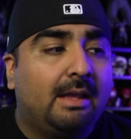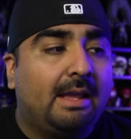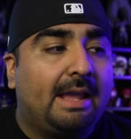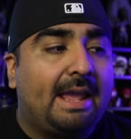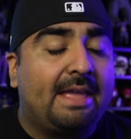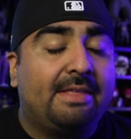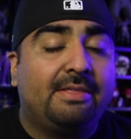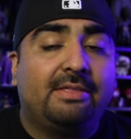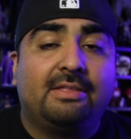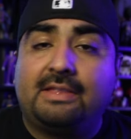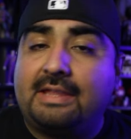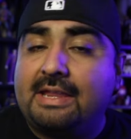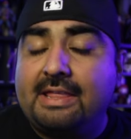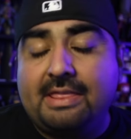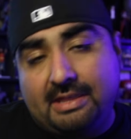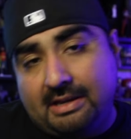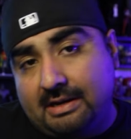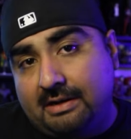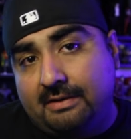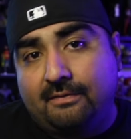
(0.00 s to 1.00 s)
and
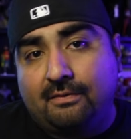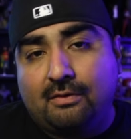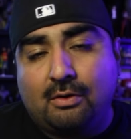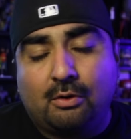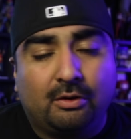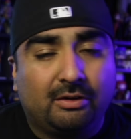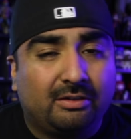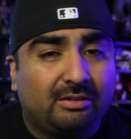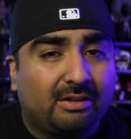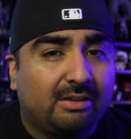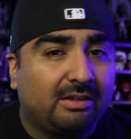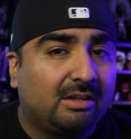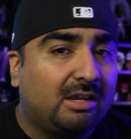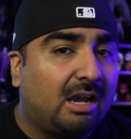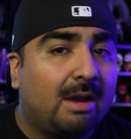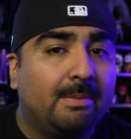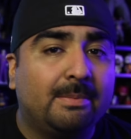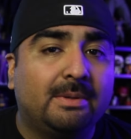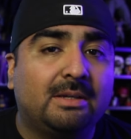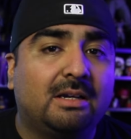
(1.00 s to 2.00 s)
then of course all the
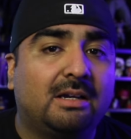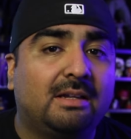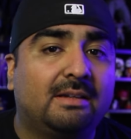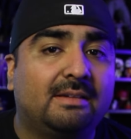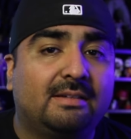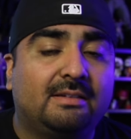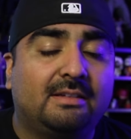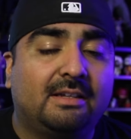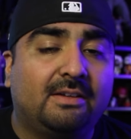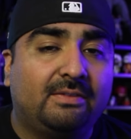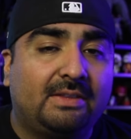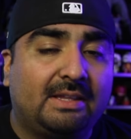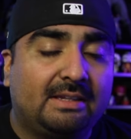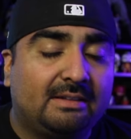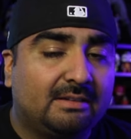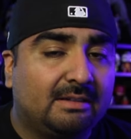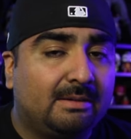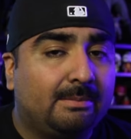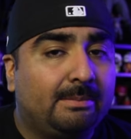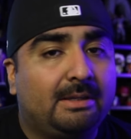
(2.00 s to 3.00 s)
Comic-Con stuff
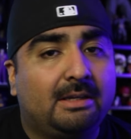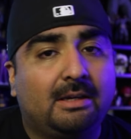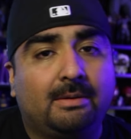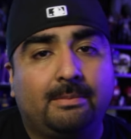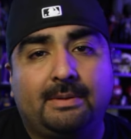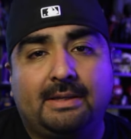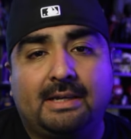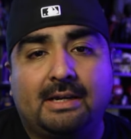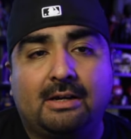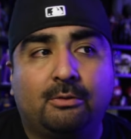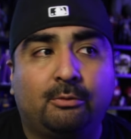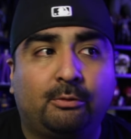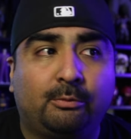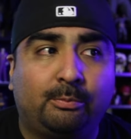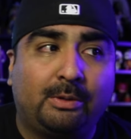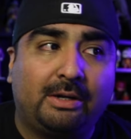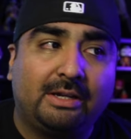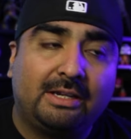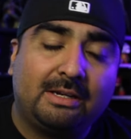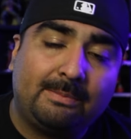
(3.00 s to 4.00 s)
that's gonna be coming out. We're
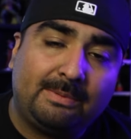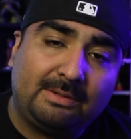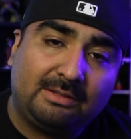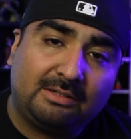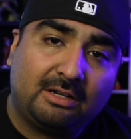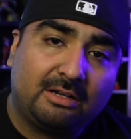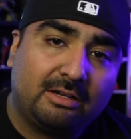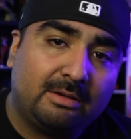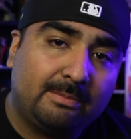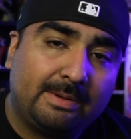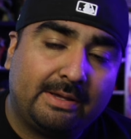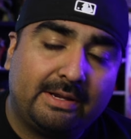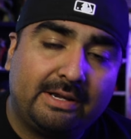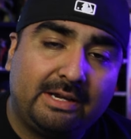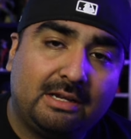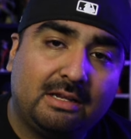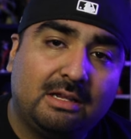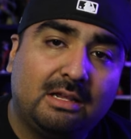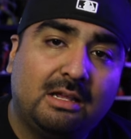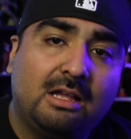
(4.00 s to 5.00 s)
probably gonna be talking about
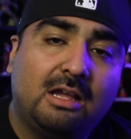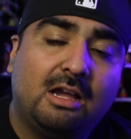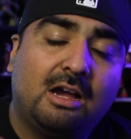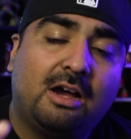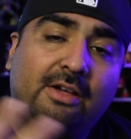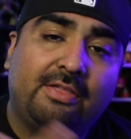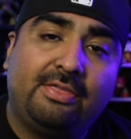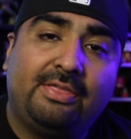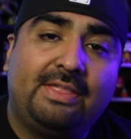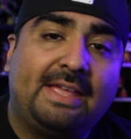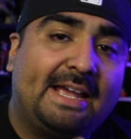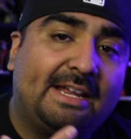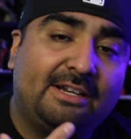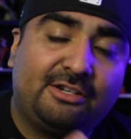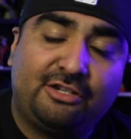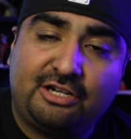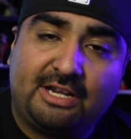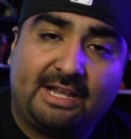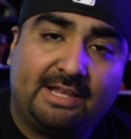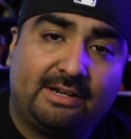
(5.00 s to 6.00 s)
it on that
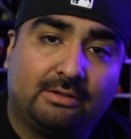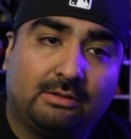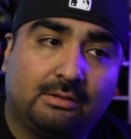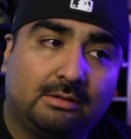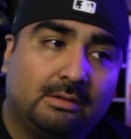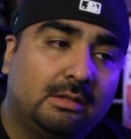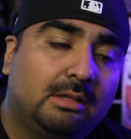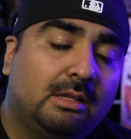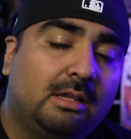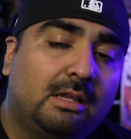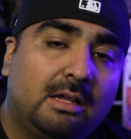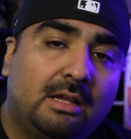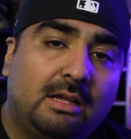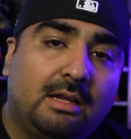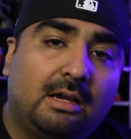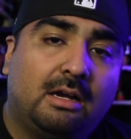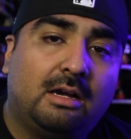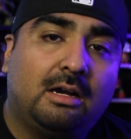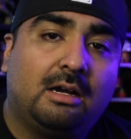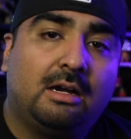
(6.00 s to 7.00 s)
channel.
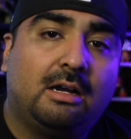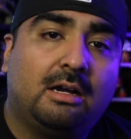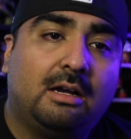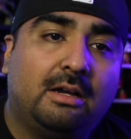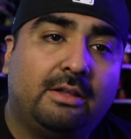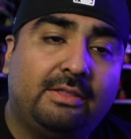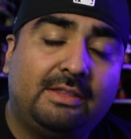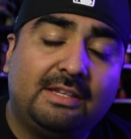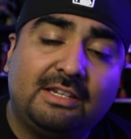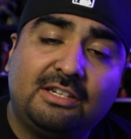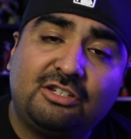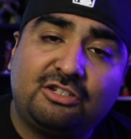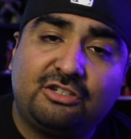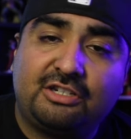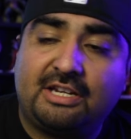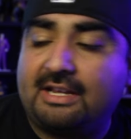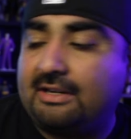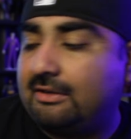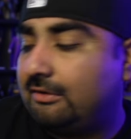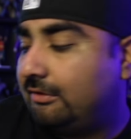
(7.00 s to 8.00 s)
This
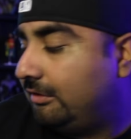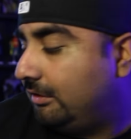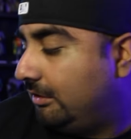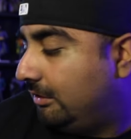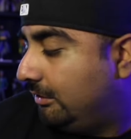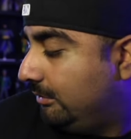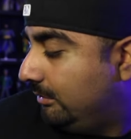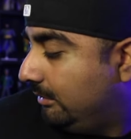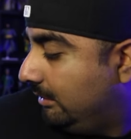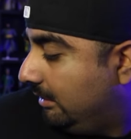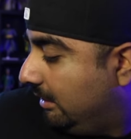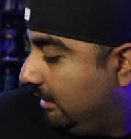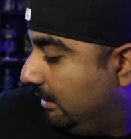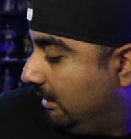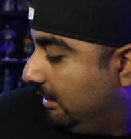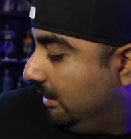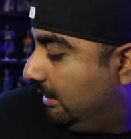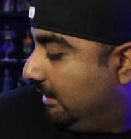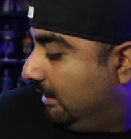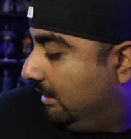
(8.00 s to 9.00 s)
channel, though,
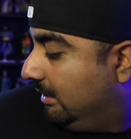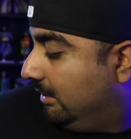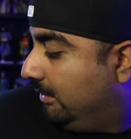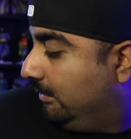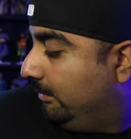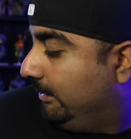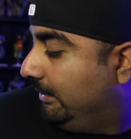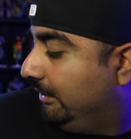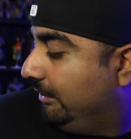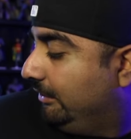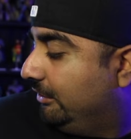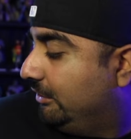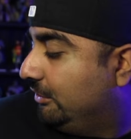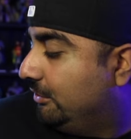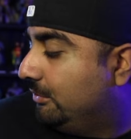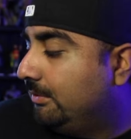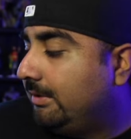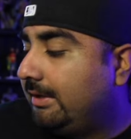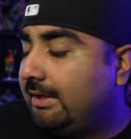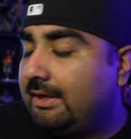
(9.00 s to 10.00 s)
we are
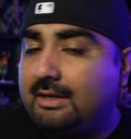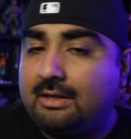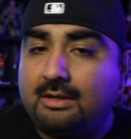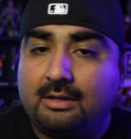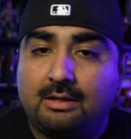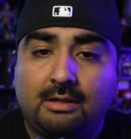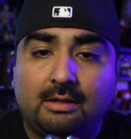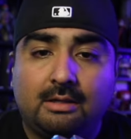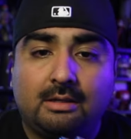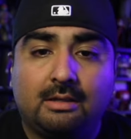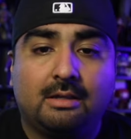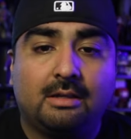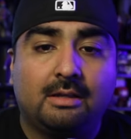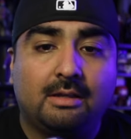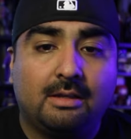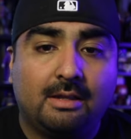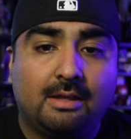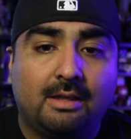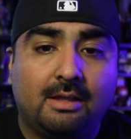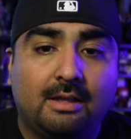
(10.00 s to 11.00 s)
doing
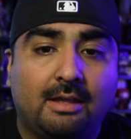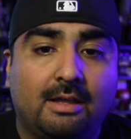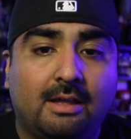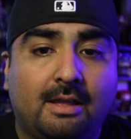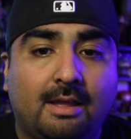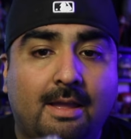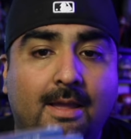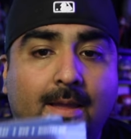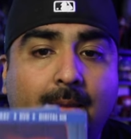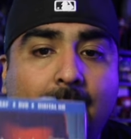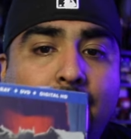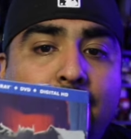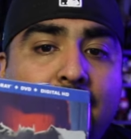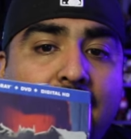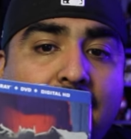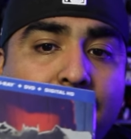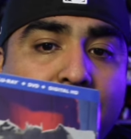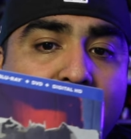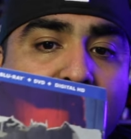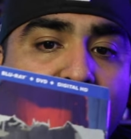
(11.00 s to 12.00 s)

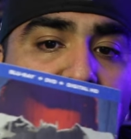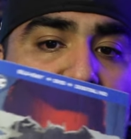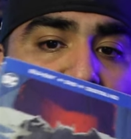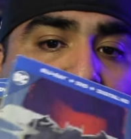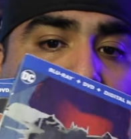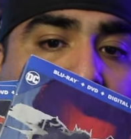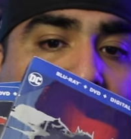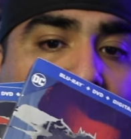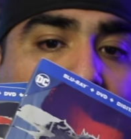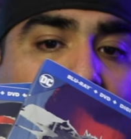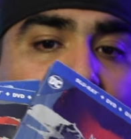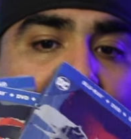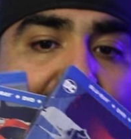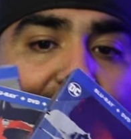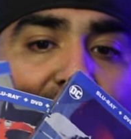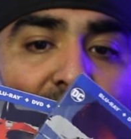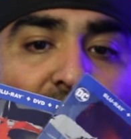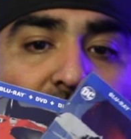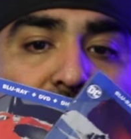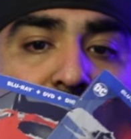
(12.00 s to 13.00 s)
Batman vs.
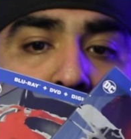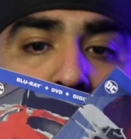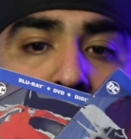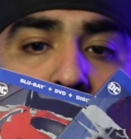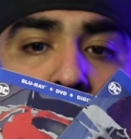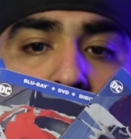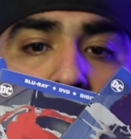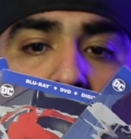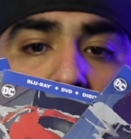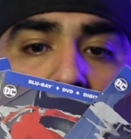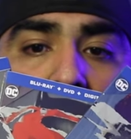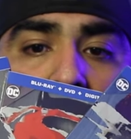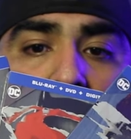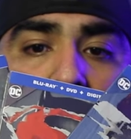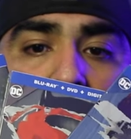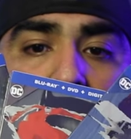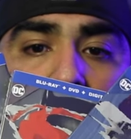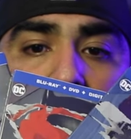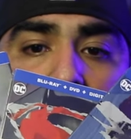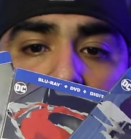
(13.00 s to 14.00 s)

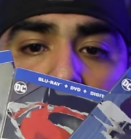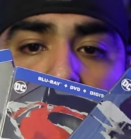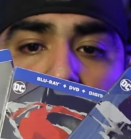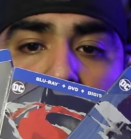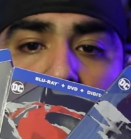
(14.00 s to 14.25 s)
Superman